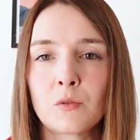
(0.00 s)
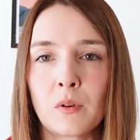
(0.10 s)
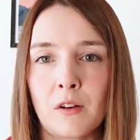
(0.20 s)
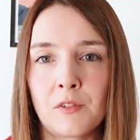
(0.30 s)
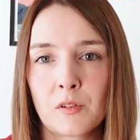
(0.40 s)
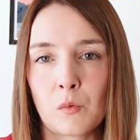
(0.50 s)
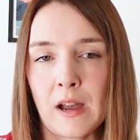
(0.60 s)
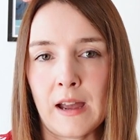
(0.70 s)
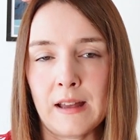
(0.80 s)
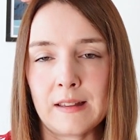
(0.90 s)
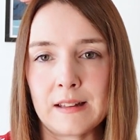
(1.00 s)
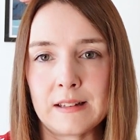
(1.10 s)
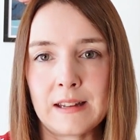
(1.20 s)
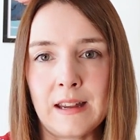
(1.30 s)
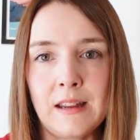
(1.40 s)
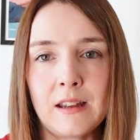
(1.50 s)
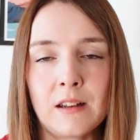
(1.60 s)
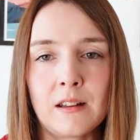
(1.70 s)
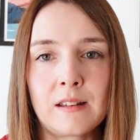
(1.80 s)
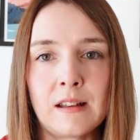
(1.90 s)
12 squares and
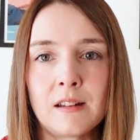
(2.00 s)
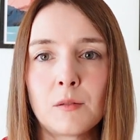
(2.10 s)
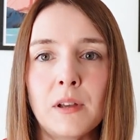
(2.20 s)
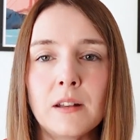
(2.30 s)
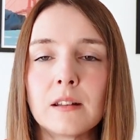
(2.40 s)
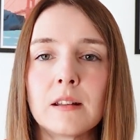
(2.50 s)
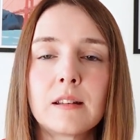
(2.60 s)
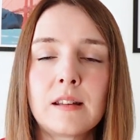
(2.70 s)
taken a centimetre